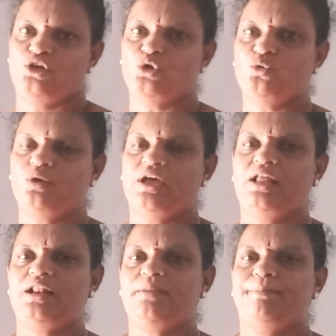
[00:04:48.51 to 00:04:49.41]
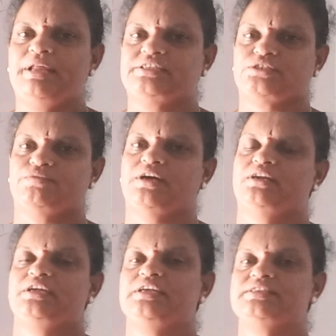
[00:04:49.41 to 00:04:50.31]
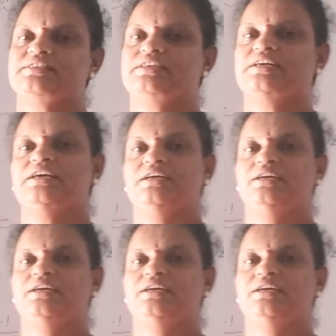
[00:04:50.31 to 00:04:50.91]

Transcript: 2L plus 1 is the